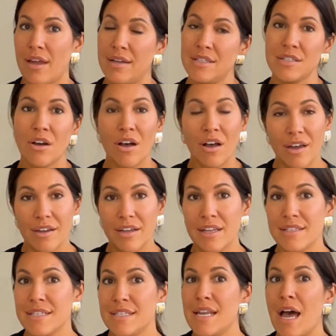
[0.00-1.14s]
That is gone.
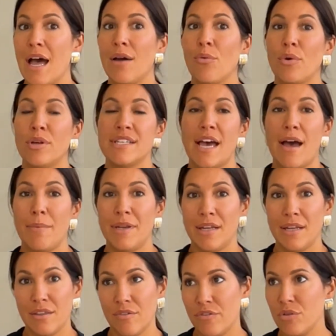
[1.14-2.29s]
It's not what's
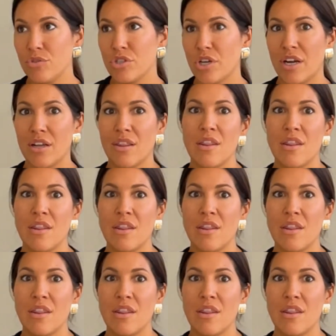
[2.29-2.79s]
happening in the future.